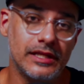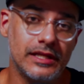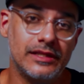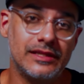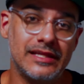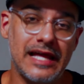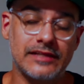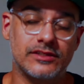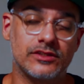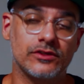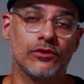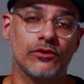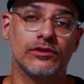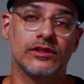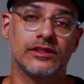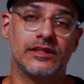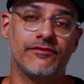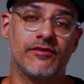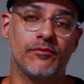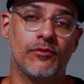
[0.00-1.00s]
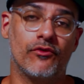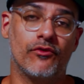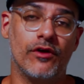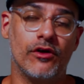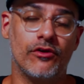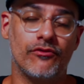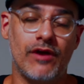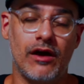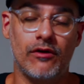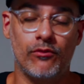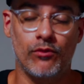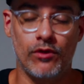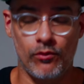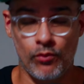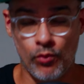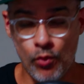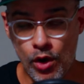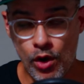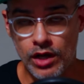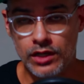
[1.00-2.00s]
not to go the David Morrell route, where
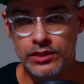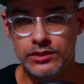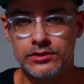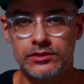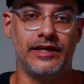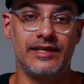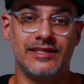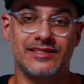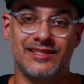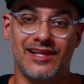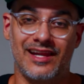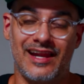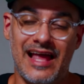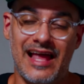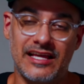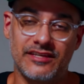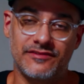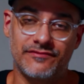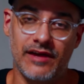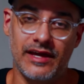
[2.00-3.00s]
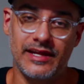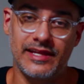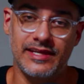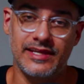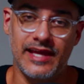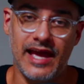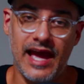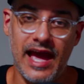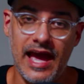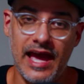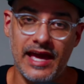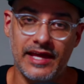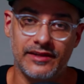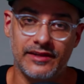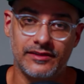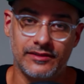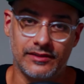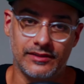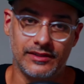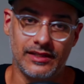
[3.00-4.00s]
one is the last fight he had.
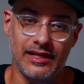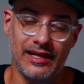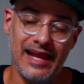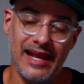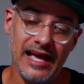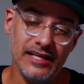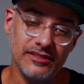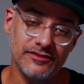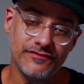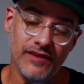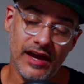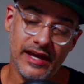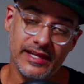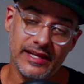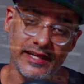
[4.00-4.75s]
In the last fight